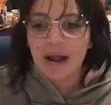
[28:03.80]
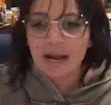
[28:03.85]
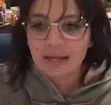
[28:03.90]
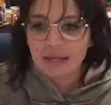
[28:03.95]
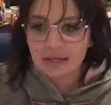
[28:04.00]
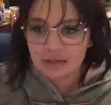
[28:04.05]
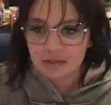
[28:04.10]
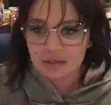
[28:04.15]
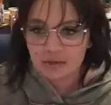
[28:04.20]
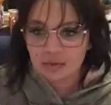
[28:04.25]
my
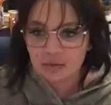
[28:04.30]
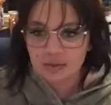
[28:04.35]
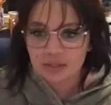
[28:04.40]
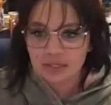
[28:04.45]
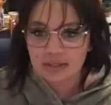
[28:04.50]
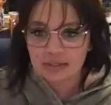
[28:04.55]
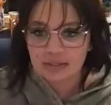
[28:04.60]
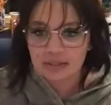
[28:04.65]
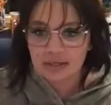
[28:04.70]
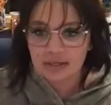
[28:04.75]

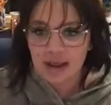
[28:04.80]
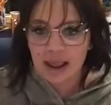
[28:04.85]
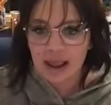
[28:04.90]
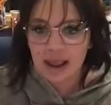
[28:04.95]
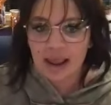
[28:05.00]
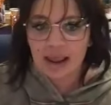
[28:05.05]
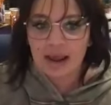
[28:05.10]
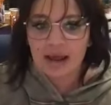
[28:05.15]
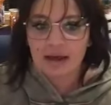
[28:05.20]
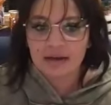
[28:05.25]
consultant.
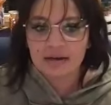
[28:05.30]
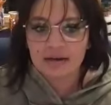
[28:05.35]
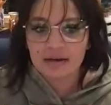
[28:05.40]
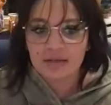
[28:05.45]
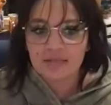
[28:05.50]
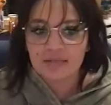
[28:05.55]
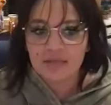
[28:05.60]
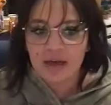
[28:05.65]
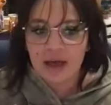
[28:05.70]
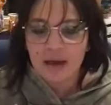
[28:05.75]
And
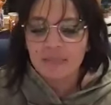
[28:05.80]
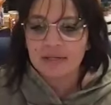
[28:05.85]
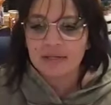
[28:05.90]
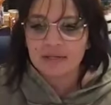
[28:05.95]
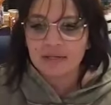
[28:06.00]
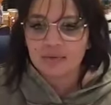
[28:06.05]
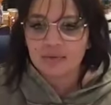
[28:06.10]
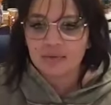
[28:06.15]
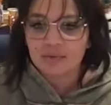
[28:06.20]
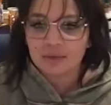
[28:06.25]
that
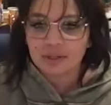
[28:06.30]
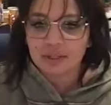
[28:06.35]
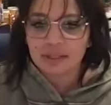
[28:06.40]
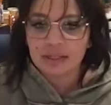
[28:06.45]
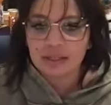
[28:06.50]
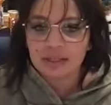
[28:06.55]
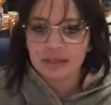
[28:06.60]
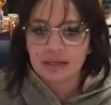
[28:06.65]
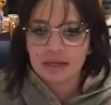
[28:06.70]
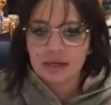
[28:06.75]
makes it
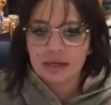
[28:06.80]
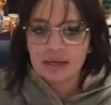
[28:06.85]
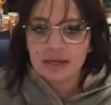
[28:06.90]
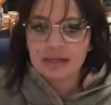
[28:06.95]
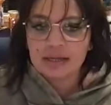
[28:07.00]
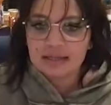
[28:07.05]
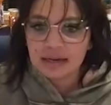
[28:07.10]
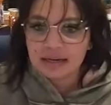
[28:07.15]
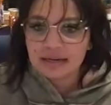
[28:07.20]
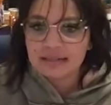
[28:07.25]
really
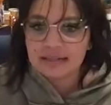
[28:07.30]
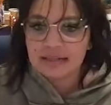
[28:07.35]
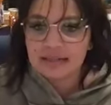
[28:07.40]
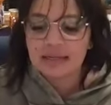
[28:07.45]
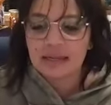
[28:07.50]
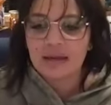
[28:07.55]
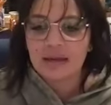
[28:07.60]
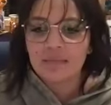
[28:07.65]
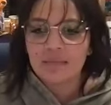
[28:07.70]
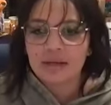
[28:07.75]

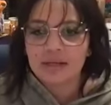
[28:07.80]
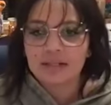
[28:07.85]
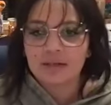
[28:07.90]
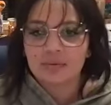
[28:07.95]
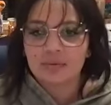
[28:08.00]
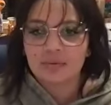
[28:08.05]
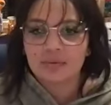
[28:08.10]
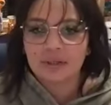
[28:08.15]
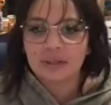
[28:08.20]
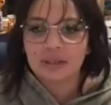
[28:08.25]
enticing. It makes
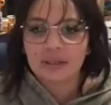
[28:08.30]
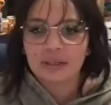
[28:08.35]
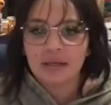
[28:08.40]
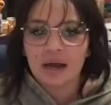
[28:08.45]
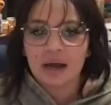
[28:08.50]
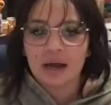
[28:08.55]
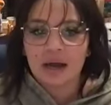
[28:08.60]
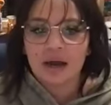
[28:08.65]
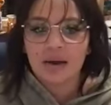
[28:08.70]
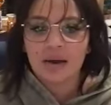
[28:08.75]
it
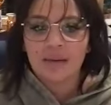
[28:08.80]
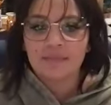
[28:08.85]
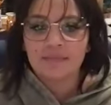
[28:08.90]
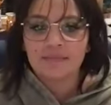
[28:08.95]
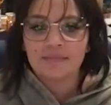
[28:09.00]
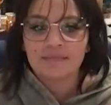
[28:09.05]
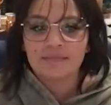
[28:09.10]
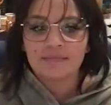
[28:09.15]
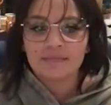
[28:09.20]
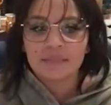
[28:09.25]
really
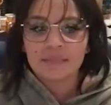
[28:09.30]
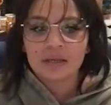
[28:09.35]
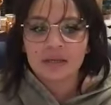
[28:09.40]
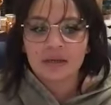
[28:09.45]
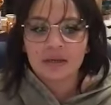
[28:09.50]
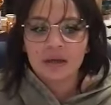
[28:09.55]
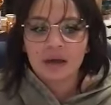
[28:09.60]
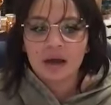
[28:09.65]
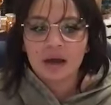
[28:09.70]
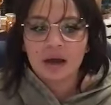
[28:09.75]
um
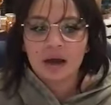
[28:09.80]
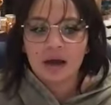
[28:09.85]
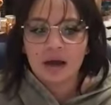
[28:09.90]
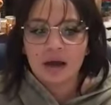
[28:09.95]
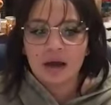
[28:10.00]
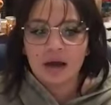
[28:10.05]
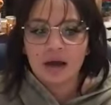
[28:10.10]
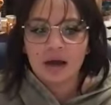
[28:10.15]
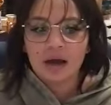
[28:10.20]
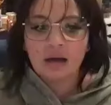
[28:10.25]

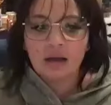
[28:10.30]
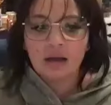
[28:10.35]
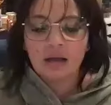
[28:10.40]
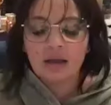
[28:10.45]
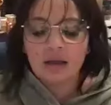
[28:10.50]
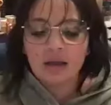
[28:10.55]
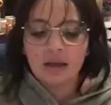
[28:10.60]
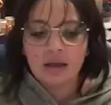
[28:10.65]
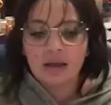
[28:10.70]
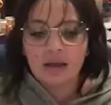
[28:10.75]
uh
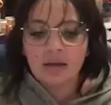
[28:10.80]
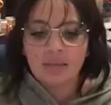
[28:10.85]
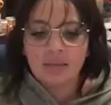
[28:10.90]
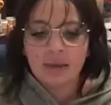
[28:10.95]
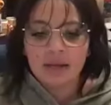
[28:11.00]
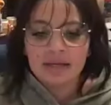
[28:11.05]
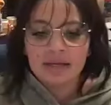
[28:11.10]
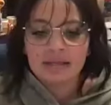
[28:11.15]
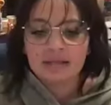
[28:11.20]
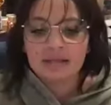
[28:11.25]
it
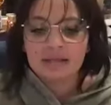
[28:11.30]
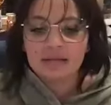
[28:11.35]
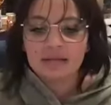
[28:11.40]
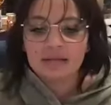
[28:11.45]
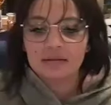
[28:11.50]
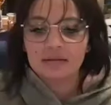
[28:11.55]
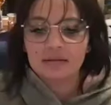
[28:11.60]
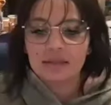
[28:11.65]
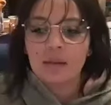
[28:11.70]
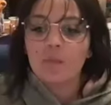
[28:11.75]
makes
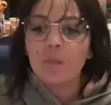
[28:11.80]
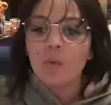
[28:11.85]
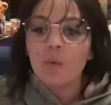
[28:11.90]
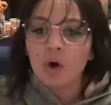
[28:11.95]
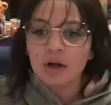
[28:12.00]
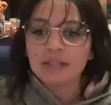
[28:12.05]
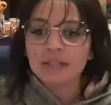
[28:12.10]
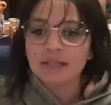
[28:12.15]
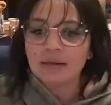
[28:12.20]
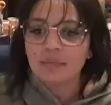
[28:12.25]
them
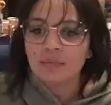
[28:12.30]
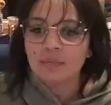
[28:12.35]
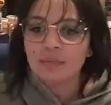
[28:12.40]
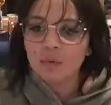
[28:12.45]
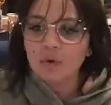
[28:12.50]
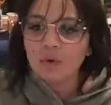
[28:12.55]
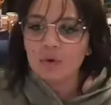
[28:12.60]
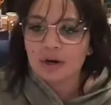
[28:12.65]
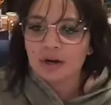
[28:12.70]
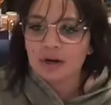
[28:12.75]
want it
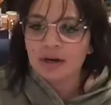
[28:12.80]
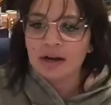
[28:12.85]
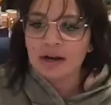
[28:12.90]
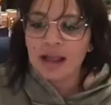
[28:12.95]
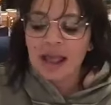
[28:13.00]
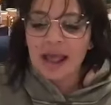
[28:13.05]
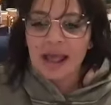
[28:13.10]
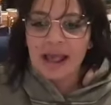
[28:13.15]
more.